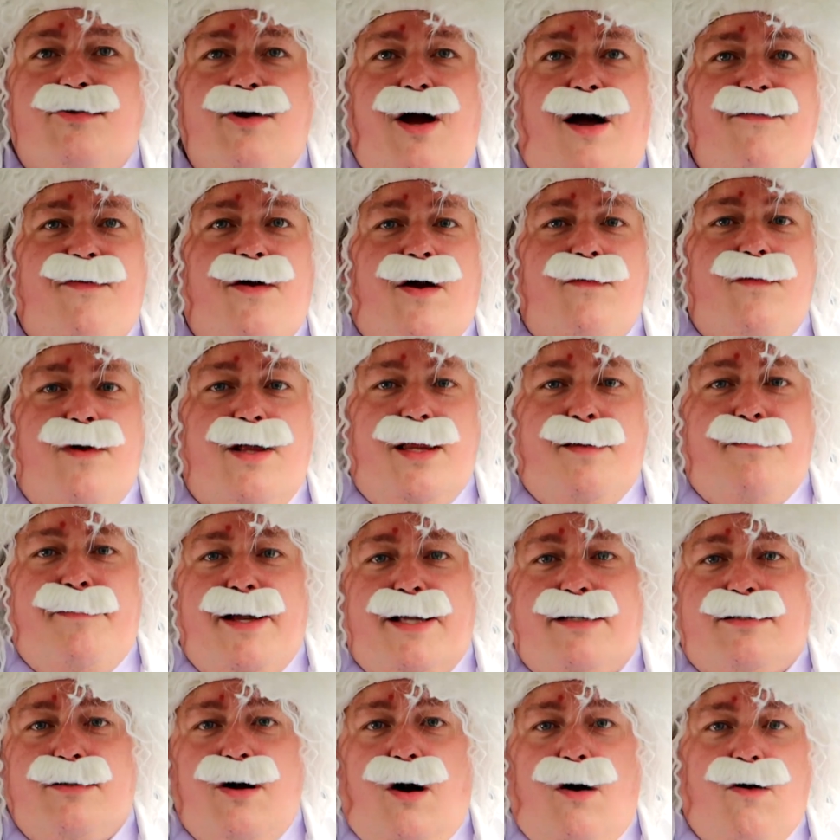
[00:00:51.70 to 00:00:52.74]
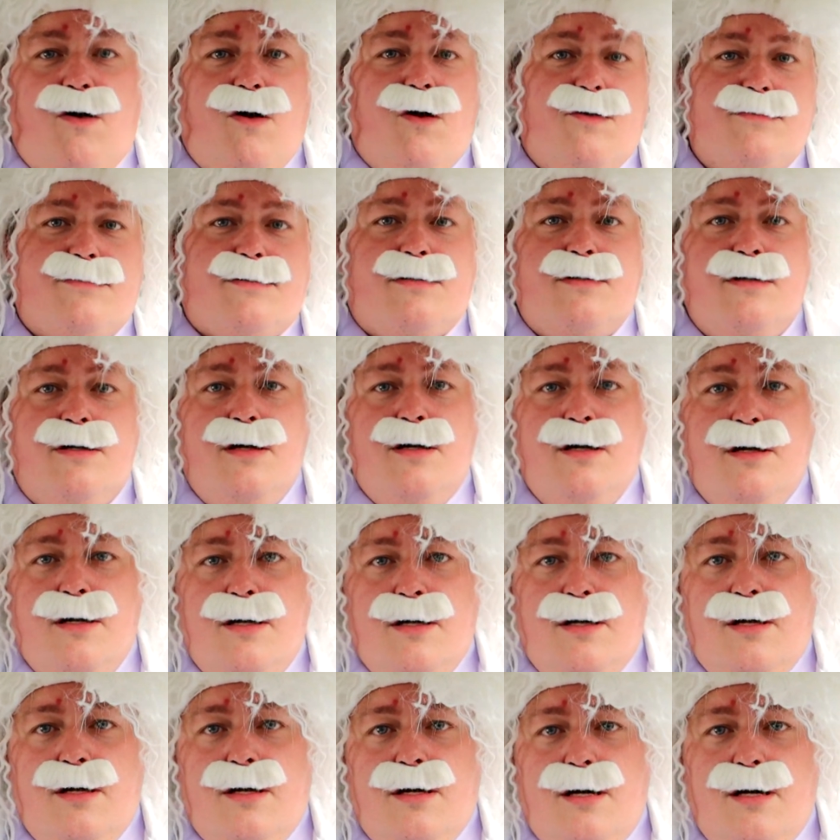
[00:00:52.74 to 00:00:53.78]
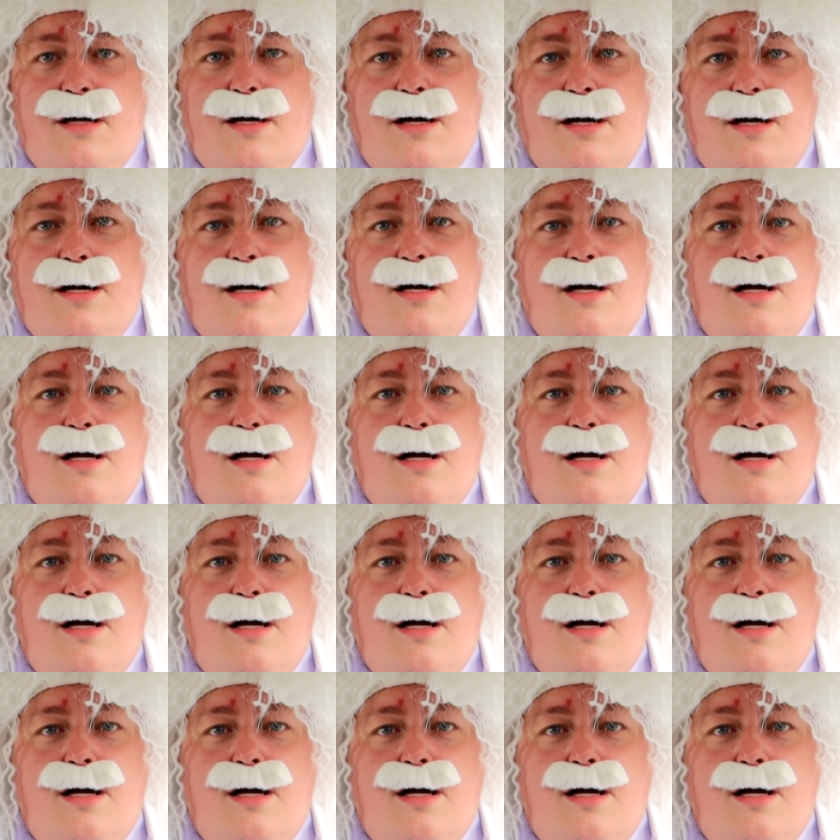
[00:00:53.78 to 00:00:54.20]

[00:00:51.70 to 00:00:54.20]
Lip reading: driving a really big Tauros. Huh.